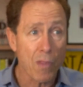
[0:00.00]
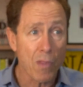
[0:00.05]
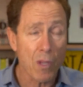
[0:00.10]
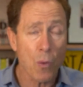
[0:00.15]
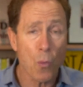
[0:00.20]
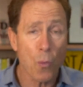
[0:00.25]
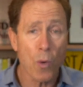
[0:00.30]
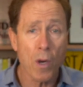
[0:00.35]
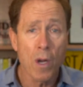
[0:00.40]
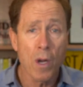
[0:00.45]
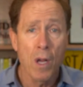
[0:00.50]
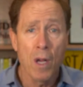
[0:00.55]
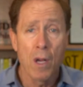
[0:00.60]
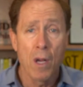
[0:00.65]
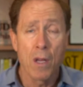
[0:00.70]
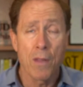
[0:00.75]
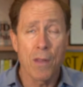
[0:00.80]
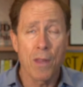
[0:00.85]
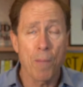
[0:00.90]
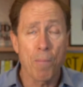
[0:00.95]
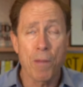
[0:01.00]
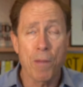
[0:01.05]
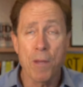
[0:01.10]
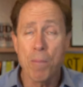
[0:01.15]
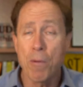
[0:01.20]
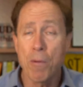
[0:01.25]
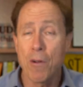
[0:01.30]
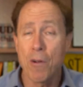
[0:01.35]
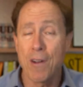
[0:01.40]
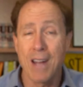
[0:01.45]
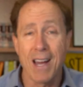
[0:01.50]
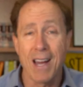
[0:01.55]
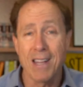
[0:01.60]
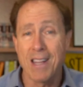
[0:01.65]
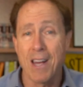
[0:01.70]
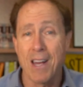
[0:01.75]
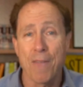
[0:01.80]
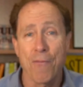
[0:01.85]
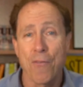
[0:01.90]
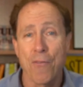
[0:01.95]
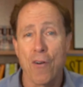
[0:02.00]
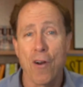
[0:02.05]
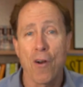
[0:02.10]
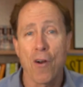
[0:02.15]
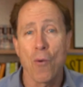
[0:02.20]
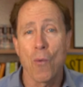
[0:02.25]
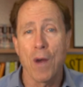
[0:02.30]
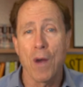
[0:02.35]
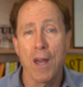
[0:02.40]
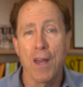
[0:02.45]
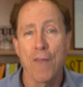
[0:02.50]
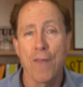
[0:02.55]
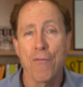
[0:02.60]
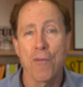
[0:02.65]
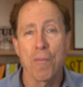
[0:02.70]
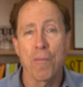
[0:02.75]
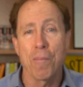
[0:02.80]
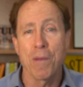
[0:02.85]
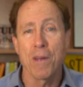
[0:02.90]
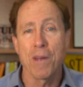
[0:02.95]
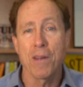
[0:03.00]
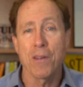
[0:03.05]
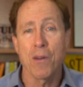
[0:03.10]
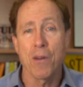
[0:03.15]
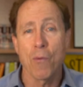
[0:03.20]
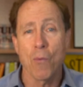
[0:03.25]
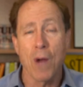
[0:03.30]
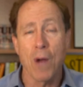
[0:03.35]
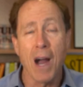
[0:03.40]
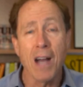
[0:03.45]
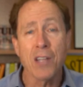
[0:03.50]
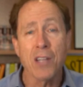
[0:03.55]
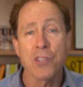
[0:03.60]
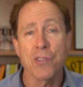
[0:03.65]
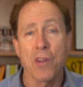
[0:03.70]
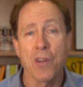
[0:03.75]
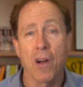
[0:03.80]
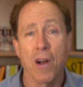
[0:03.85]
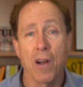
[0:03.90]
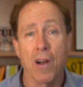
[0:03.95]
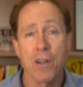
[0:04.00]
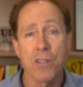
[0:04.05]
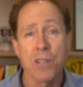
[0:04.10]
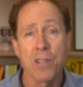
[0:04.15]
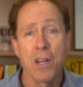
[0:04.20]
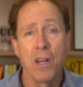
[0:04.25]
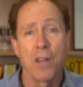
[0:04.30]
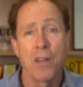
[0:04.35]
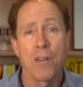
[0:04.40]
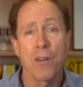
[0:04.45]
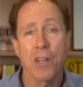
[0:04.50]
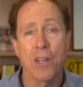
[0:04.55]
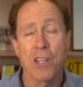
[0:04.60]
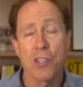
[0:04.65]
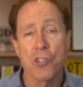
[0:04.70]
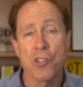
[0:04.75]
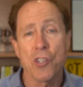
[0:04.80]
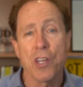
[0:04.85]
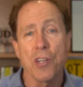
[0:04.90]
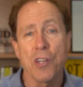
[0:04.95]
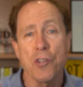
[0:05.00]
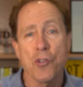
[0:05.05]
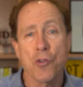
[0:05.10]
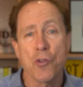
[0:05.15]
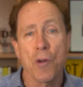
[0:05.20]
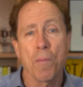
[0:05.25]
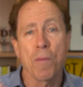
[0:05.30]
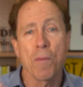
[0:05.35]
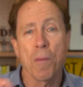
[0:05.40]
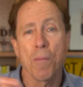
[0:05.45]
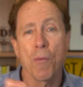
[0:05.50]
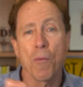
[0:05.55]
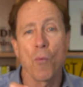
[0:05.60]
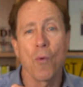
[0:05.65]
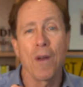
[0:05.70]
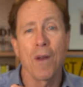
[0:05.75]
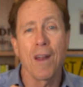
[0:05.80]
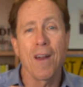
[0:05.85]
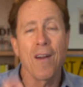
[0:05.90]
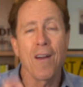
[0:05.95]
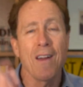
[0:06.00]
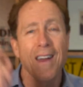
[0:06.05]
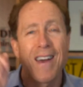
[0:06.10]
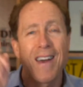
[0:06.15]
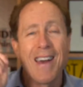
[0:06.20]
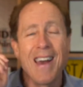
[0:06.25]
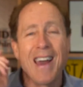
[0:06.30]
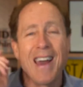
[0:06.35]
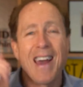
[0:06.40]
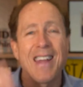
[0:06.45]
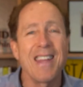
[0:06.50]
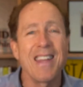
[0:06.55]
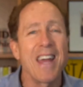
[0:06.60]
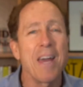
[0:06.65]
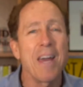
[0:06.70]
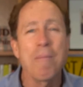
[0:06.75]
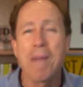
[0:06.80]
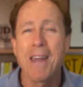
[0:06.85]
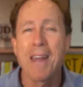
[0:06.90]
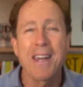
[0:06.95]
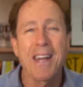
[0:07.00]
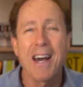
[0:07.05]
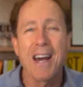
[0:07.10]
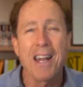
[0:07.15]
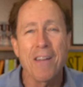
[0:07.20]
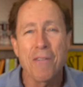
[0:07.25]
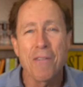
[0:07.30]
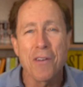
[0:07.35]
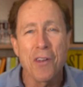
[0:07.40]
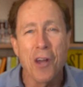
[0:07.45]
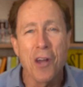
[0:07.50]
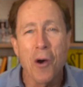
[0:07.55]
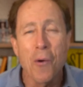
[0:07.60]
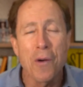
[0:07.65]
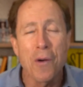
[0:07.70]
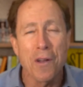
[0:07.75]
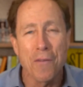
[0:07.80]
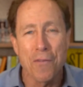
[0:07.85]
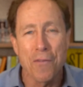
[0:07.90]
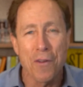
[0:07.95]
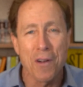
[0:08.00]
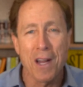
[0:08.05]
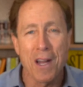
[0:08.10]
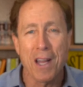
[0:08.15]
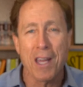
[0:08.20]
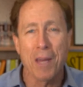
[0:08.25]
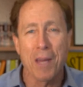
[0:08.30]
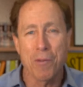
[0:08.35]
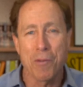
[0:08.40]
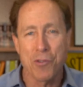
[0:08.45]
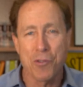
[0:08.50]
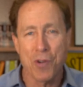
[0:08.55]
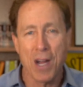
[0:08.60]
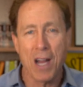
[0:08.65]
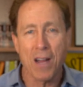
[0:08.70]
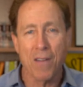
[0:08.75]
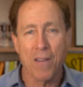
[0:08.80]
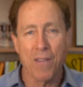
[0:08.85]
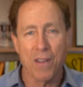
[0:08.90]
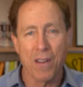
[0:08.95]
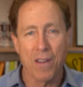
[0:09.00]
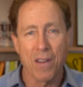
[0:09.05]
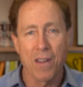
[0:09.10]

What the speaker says: where that people are not that far away from being rock stars. They're just getting tripped up in one area and they may not even know it if they're not keeping track of it.